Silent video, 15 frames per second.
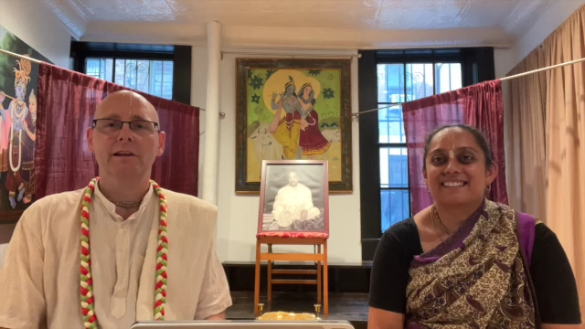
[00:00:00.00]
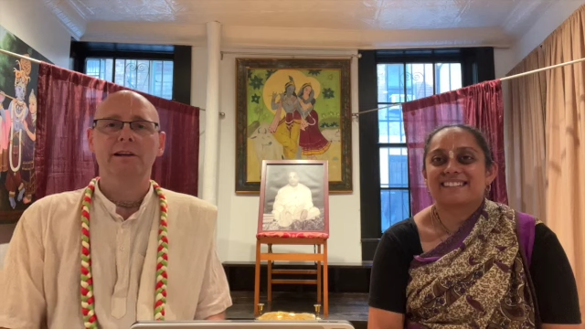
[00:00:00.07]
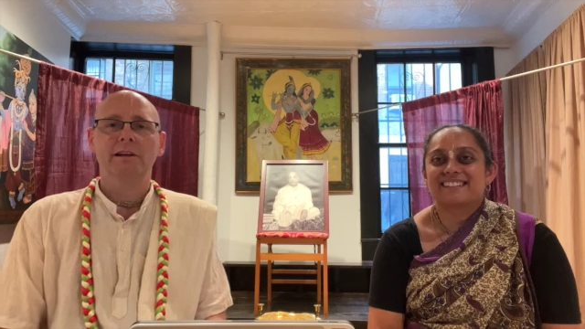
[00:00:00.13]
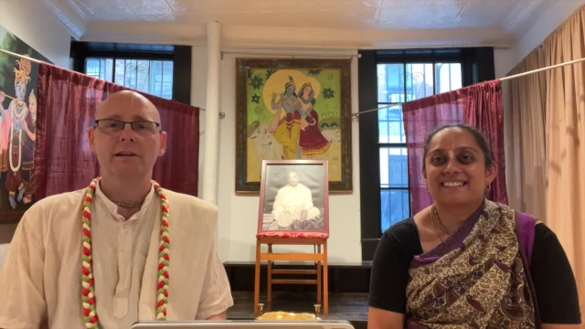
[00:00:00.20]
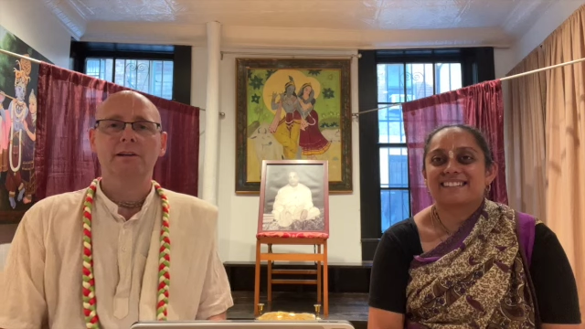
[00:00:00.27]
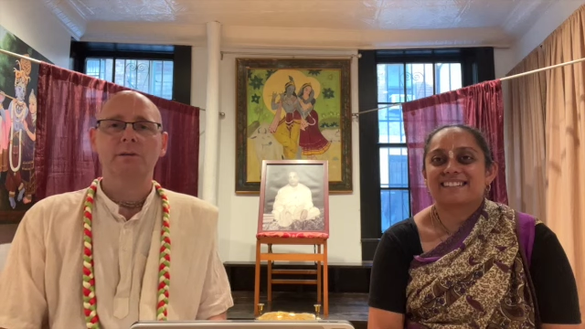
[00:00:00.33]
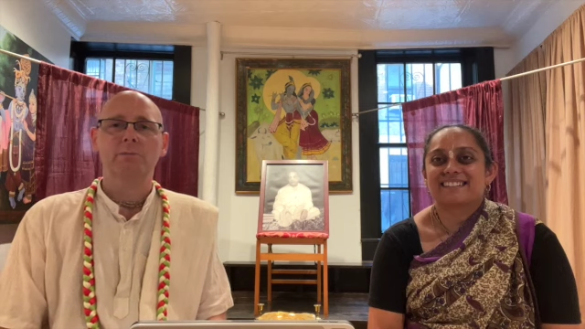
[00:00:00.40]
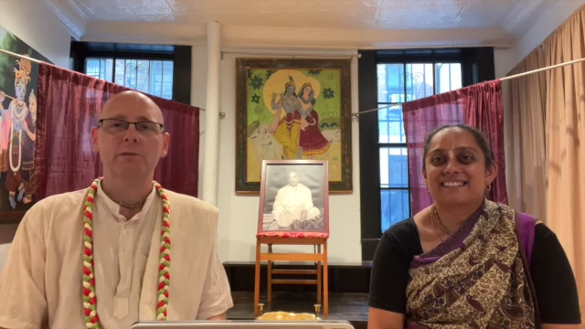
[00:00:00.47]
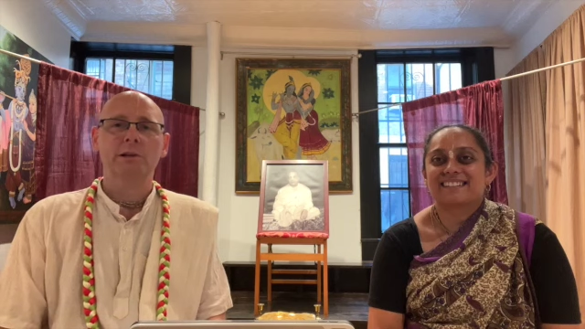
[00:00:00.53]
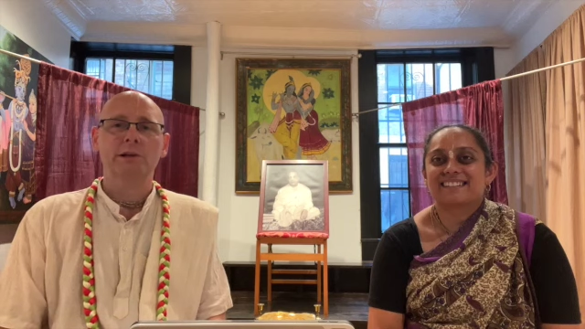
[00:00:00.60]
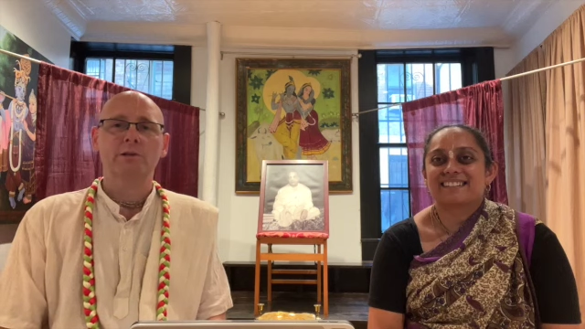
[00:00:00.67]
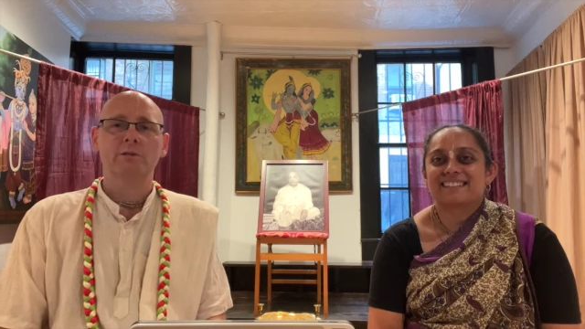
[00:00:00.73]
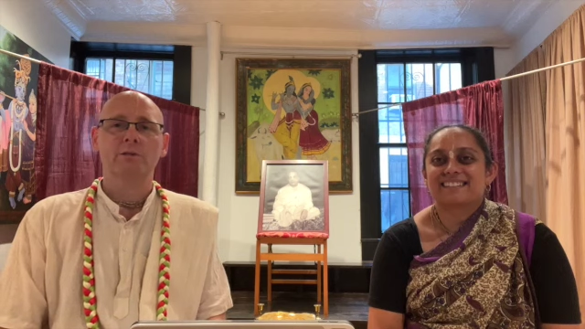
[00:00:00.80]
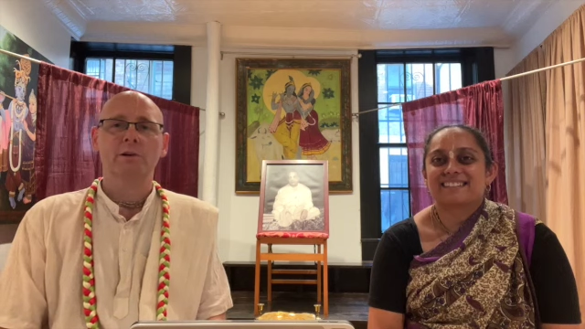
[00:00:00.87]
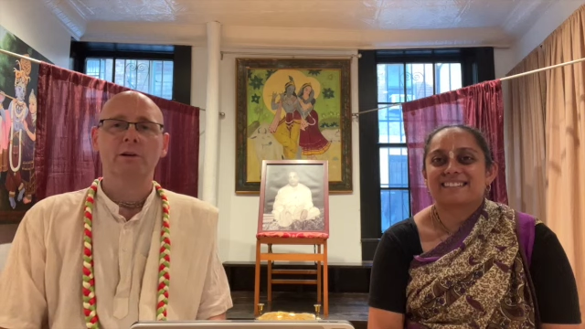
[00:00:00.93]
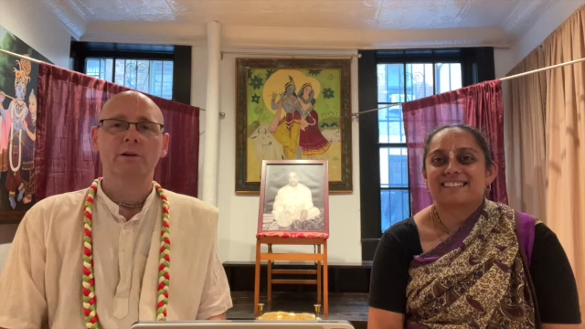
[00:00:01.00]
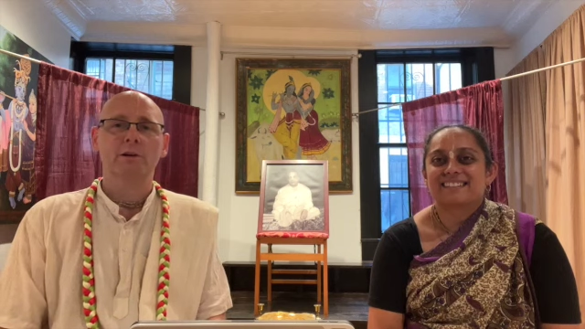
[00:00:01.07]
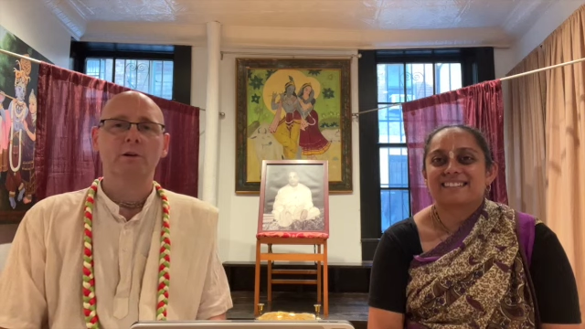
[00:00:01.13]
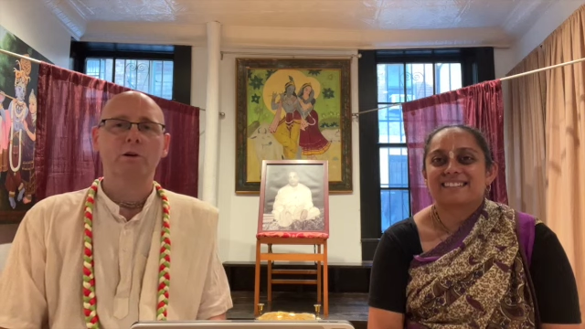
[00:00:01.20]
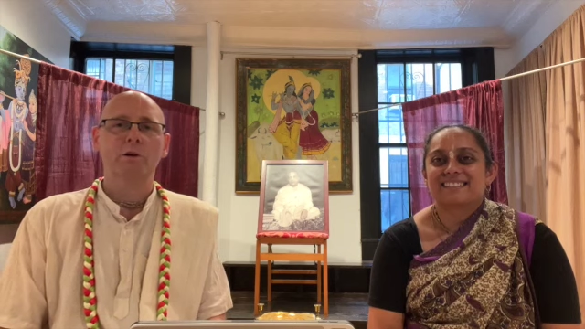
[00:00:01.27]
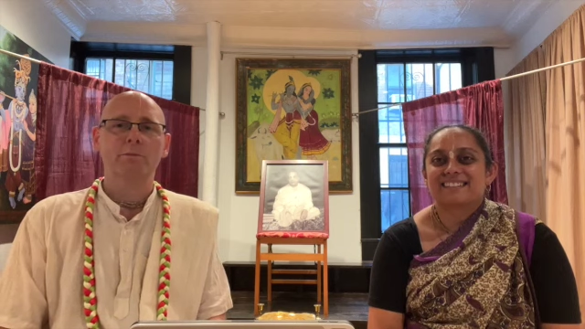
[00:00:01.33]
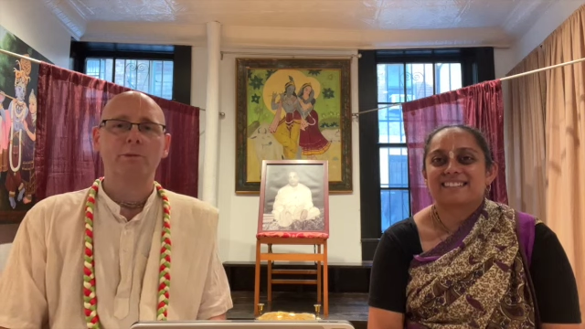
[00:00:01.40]
Speaker 1: and the place where it
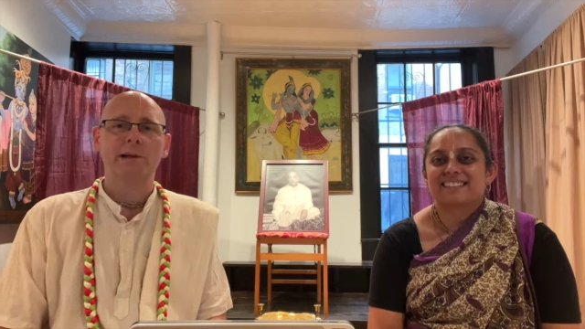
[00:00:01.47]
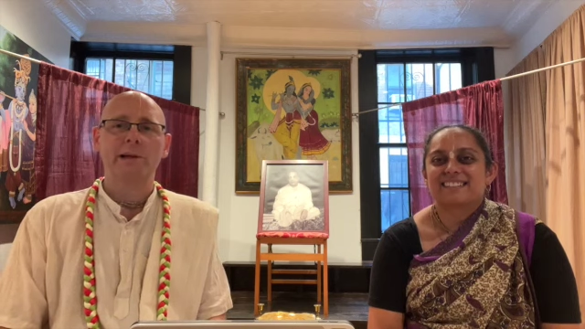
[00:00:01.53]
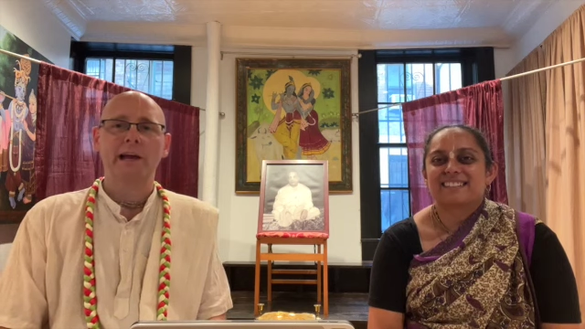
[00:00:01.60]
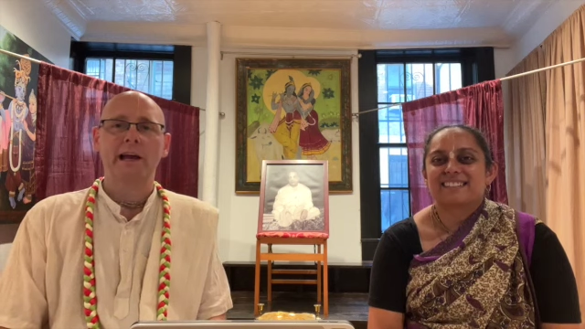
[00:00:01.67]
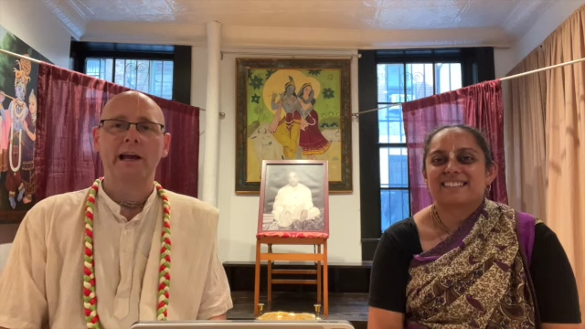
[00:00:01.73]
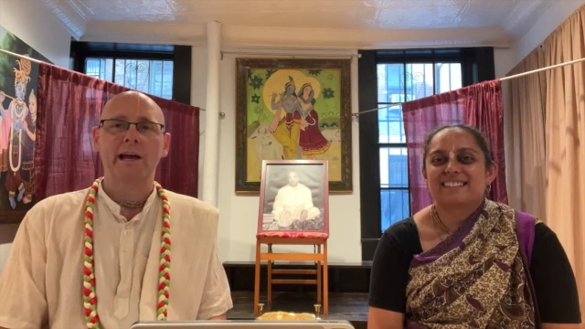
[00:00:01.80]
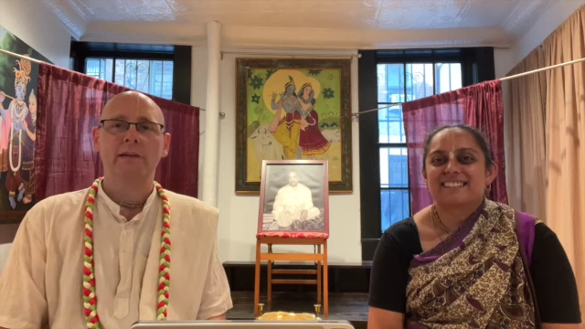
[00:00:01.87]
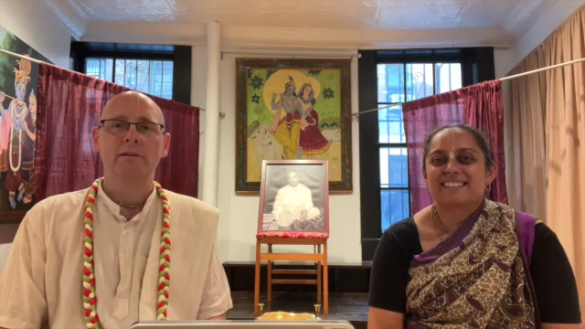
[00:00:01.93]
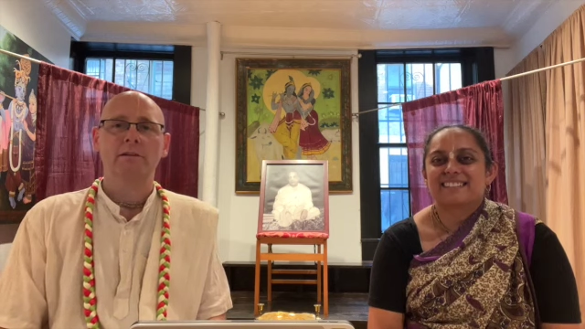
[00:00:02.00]
all began.